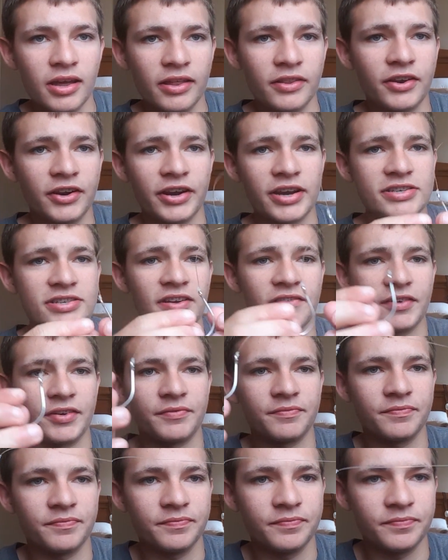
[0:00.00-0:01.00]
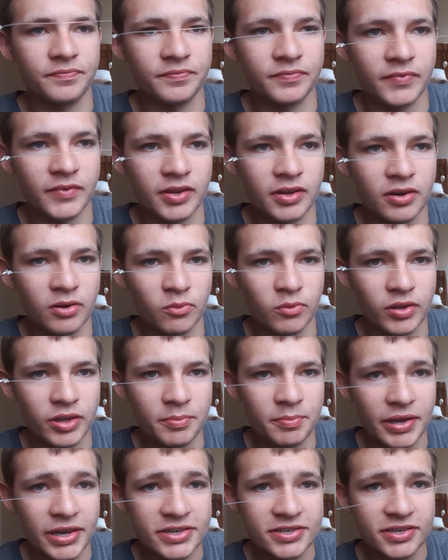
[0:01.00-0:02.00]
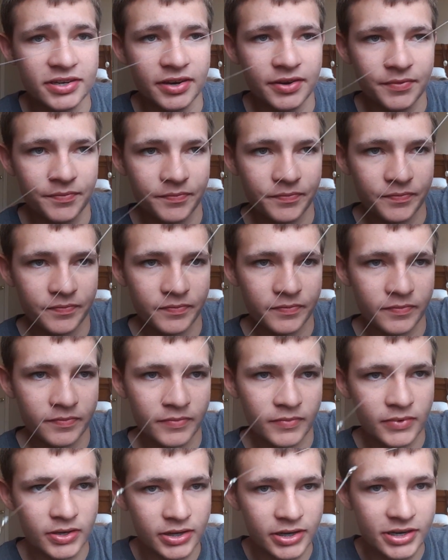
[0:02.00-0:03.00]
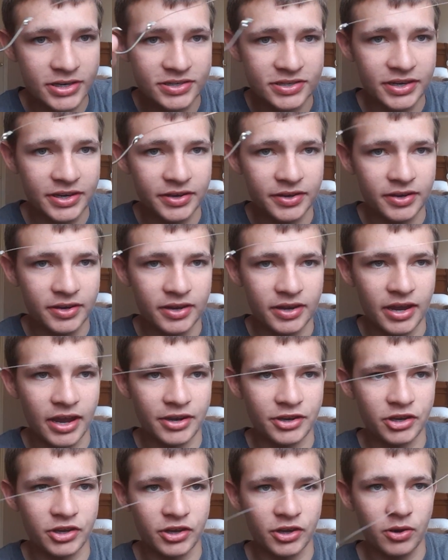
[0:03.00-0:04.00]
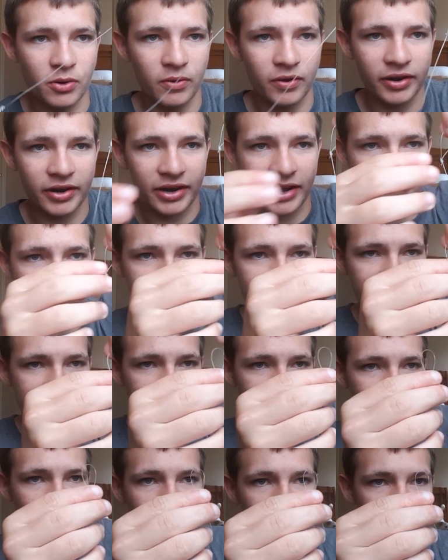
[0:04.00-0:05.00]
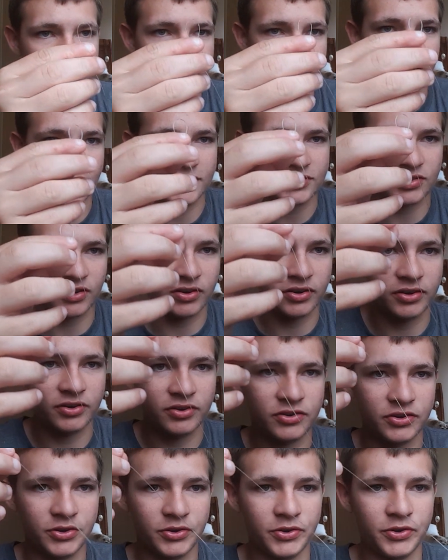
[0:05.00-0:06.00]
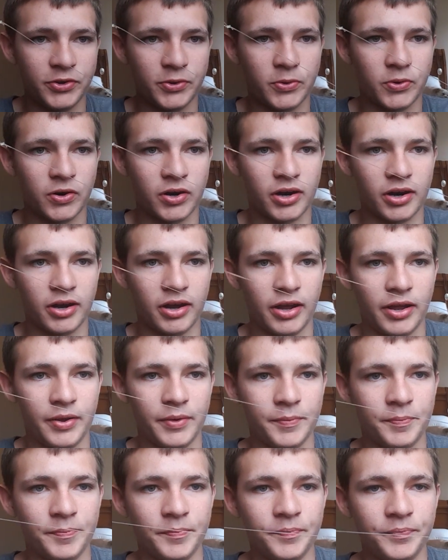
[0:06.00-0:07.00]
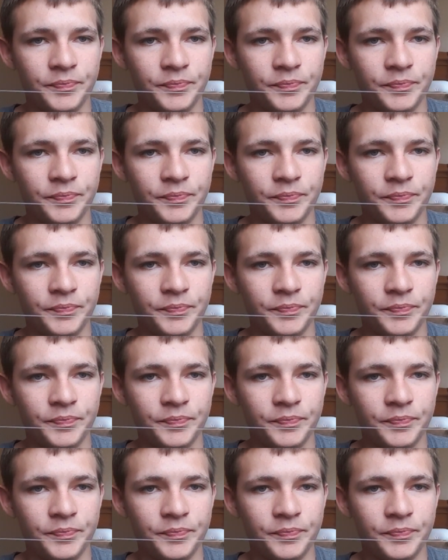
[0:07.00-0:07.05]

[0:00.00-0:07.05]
There you guys have it. Really basic, easy, and you can go ahead and actually uh, tie this on to your um,